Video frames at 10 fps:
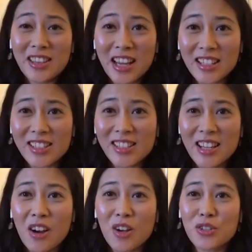that's
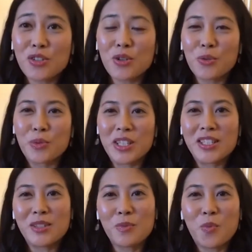also a
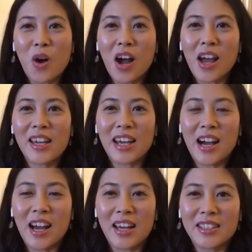reason why
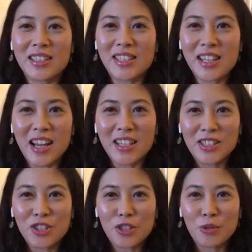I
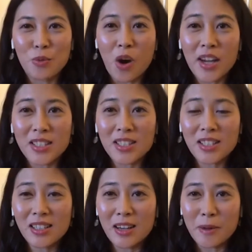decided to write